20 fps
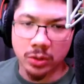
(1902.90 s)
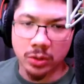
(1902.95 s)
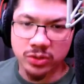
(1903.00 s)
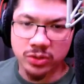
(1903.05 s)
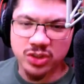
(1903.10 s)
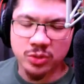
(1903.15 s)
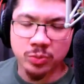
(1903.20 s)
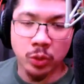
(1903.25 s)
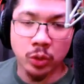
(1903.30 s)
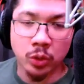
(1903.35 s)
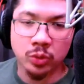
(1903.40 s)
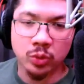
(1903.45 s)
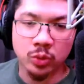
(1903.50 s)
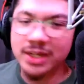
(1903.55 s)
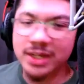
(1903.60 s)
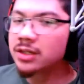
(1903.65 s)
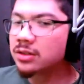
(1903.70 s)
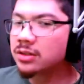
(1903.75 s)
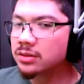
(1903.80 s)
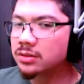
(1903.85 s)
small one,
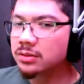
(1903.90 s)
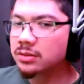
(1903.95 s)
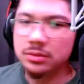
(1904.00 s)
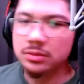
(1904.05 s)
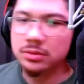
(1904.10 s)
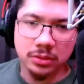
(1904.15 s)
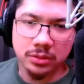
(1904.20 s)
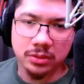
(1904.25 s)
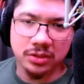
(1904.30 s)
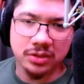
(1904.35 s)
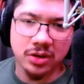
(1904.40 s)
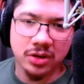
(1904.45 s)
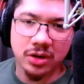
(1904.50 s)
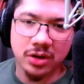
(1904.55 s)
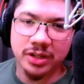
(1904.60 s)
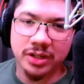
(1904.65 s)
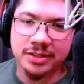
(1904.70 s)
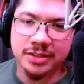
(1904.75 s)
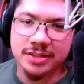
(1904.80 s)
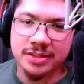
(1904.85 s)
the
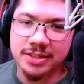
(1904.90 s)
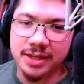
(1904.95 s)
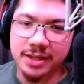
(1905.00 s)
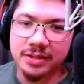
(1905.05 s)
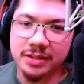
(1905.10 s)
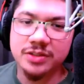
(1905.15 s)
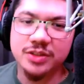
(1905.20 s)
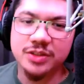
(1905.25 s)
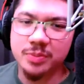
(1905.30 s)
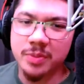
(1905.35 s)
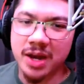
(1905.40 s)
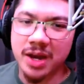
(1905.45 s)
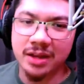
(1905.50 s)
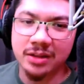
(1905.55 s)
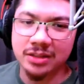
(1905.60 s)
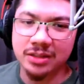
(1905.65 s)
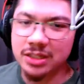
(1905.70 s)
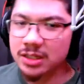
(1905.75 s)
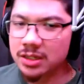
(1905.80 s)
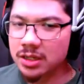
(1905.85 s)
guardian said and
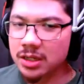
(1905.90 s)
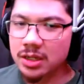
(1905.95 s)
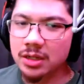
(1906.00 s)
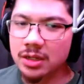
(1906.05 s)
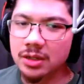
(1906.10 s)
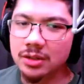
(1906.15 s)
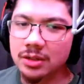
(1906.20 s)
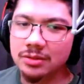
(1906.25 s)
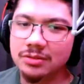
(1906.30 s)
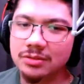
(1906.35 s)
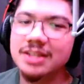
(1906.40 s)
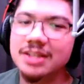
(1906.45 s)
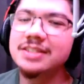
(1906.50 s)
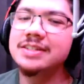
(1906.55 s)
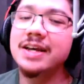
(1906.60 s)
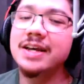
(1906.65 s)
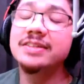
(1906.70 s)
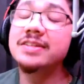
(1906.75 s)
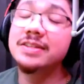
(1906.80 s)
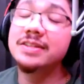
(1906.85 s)
smiled. Let's
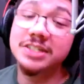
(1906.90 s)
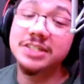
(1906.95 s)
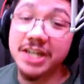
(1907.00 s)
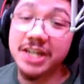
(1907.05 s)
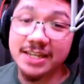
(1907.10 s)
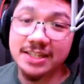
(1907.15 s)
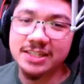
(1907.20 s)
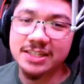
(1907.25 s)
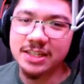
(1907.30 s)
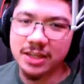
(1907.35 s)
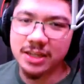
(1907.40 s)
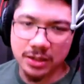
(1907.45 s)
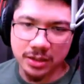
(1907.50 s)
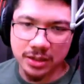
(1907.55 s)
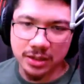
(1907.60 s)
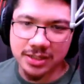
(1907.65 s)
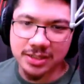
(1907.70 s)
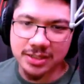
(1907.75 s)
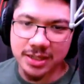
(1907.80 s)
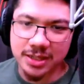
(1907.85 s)
cut to the chase, I
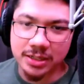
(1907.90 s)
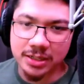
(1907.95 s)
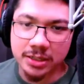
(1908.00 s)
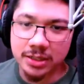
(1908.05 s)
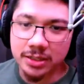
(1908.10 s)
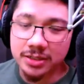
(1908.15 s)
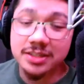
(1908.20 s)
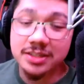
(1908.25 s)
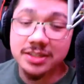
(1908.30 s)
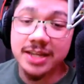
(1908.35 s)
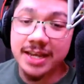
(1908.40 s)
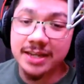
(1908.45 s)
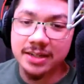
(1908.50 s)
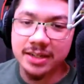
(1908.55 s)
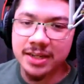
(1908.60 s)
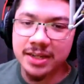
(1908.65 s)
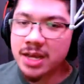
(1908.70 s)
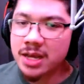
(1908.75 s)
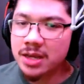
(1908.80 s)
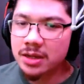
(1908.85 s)
said, standing.
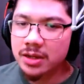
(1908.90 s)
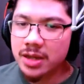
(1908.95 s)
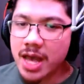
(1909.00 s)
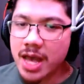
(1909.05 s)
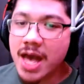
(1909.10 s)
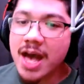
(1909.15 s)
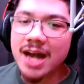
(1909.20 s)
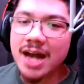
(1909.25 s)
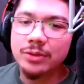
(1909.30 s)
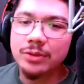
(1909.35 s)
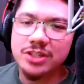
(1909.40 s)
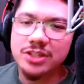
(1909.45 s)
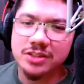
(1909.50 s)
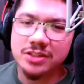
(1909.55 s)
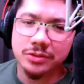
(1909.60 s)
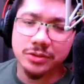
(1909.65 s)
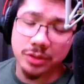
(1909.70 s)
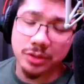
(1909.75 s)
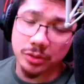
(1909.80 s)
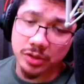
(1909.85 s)
I was still
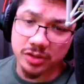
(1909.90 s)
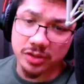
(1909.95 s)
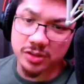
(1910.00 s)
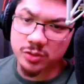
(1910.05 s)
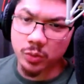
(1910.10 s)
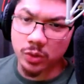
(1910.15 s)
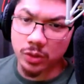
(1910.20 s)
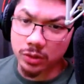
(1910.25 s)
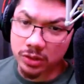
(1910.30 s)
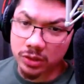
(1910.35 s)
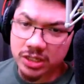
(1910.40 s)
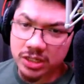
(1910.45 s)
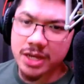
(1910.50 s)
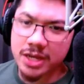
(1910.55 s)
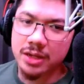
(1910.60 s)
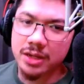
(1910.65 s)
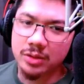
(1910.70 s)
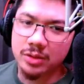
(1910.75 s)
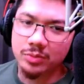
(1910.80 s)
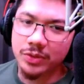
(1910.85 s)
new to this world,
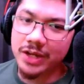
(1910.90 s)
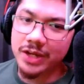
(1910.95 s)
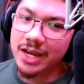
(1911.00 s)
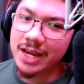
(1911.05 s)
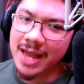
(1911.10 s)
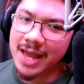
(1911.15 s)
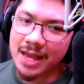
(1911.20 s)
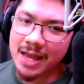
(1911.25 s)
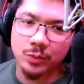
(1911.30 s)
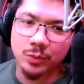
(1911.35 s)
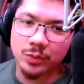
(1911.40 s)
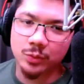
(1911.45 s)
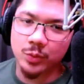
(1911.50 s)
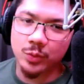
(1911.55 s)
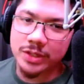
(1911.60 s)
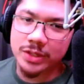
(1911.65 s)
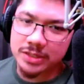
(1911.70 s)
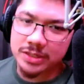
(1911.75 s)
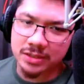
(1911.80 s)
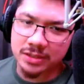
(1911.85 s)
but I had what
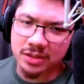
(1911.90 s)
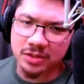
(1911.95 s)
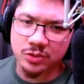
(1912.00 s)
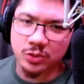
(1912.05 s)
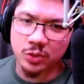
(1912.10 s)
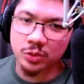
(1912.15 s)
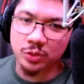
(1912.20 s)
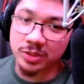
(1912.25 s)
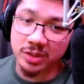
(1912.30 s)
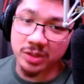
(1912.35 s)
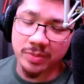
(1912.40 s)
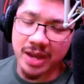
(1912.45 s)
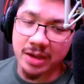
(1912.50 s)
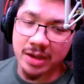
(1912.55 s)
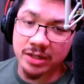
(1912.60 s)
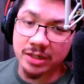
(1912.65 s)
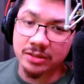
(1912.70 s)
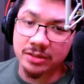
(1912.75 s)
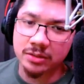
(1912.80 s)
Winston had told me about it.